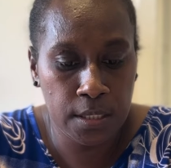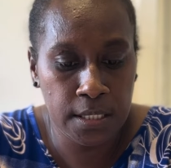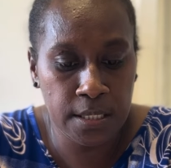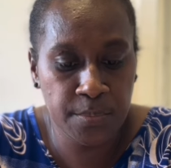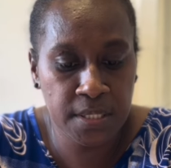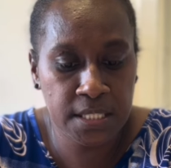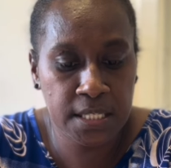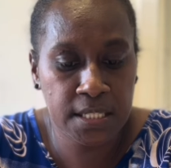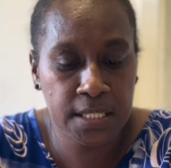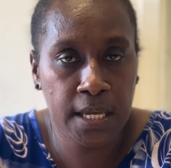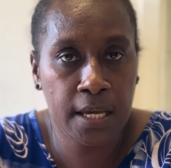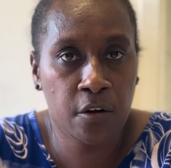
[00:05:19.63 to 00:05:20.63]

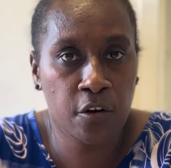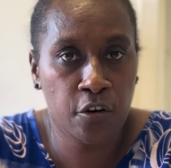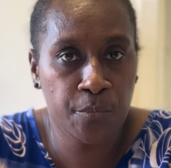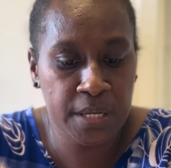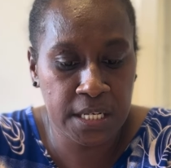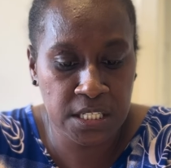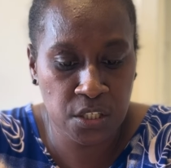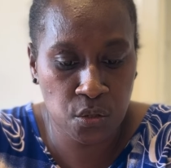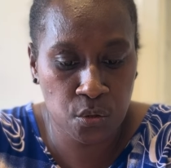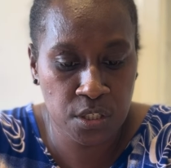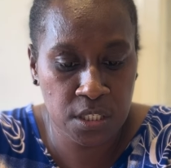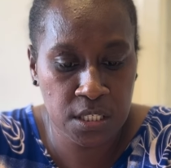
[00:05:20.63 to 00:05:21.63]
Limited economic
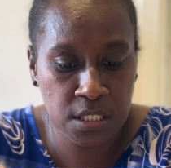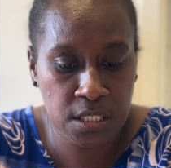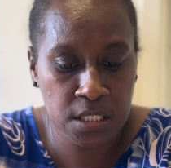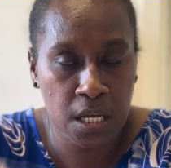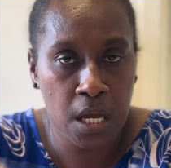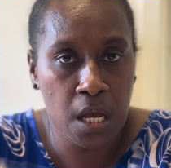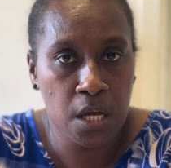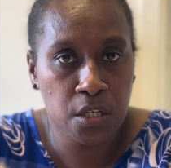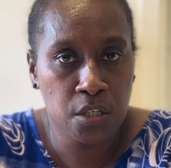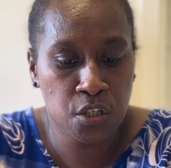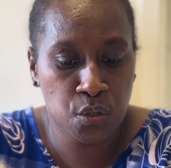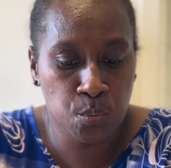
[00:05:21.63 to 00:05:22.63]
resources.
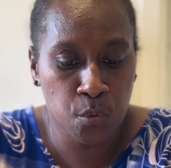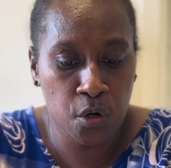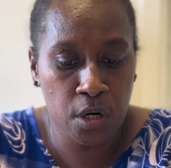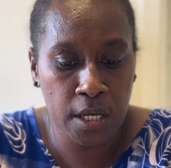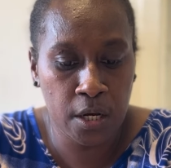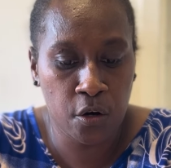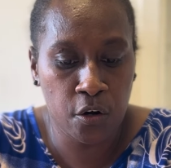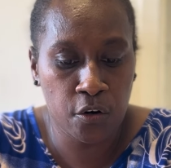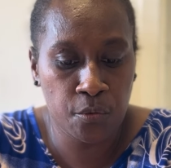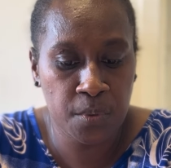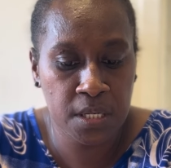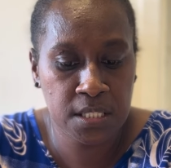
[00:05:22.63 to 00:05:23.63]
Small
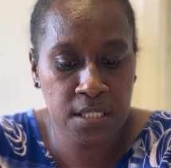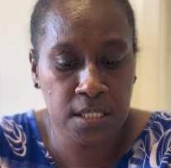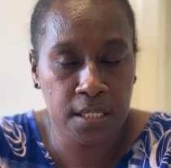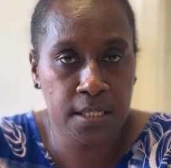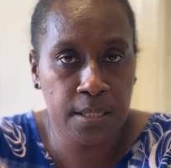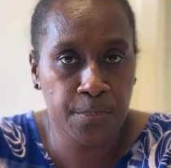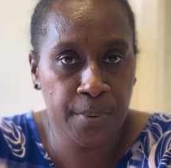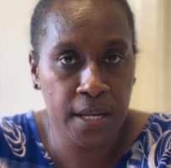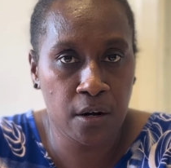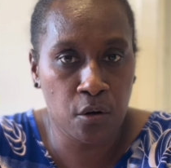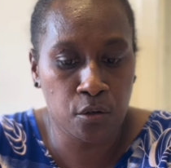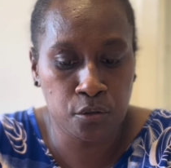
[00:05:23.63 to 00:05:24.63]
economics
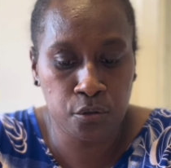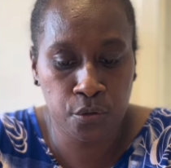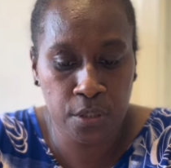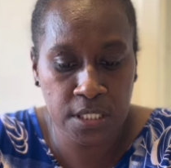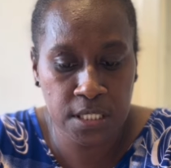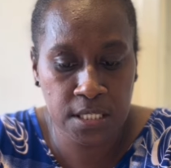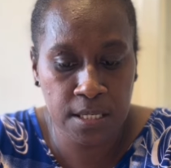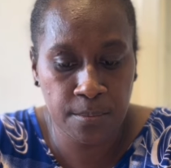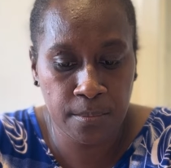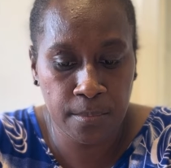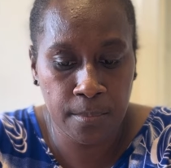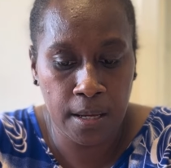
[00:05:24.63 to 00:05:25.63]
depend on
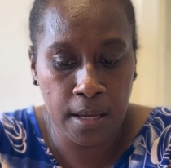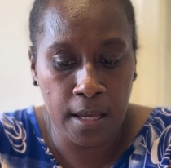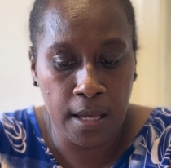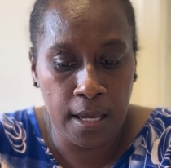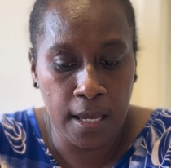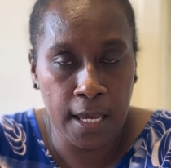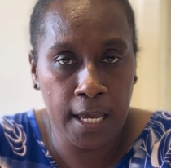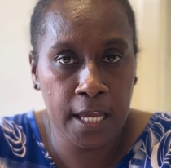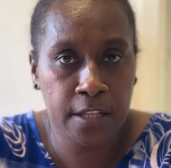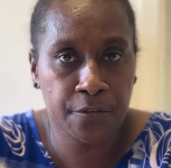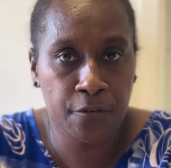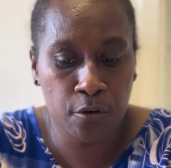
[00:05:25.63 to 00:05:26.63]
tourism,
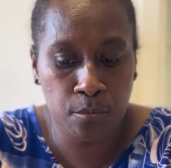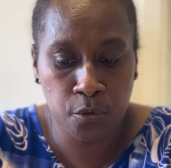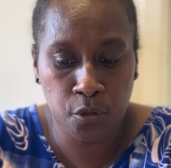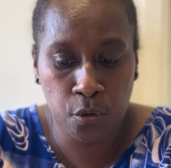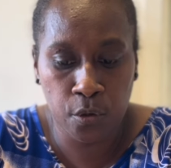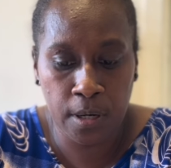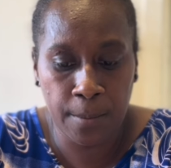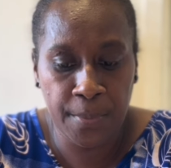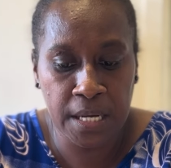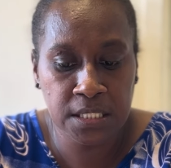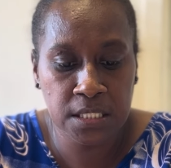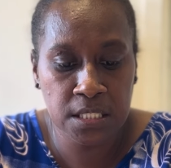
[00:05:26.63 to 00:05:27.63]
aid from donor
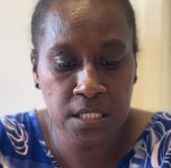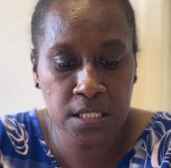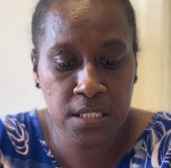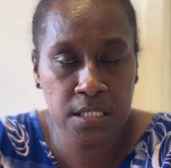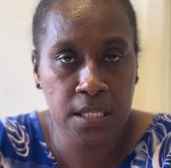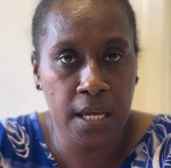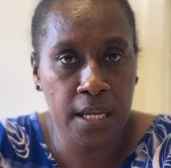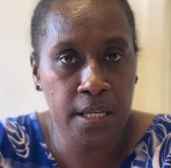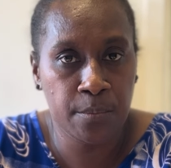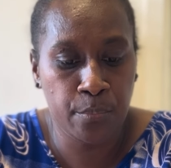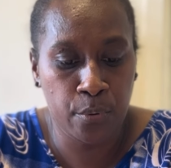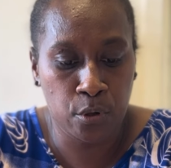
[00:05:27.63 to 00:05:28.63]
partners, and
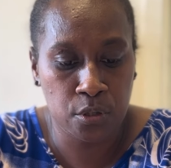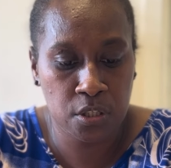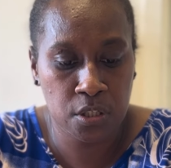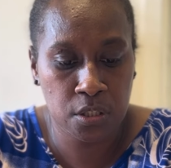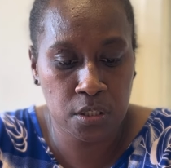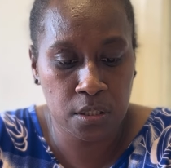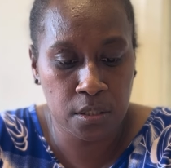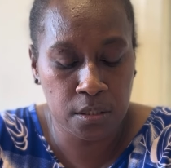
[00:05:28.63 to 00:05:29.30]
imports.